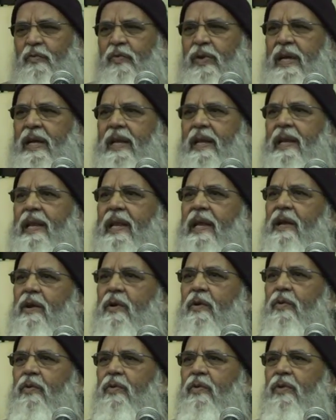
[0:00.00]
we
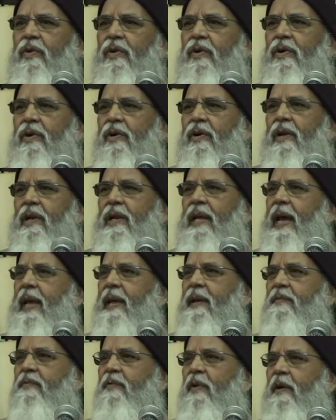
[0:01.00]
live
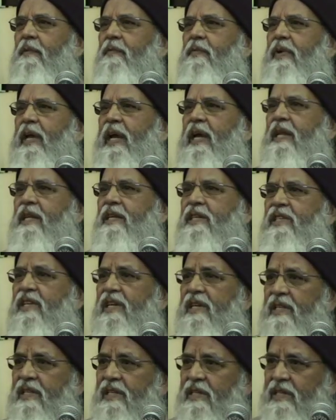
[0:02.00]
life of
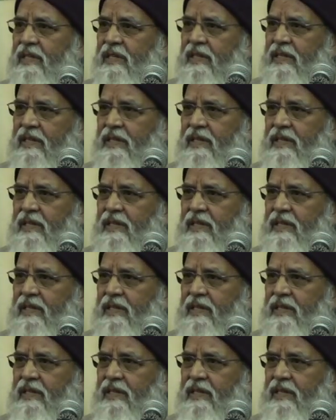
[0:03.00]
tensions.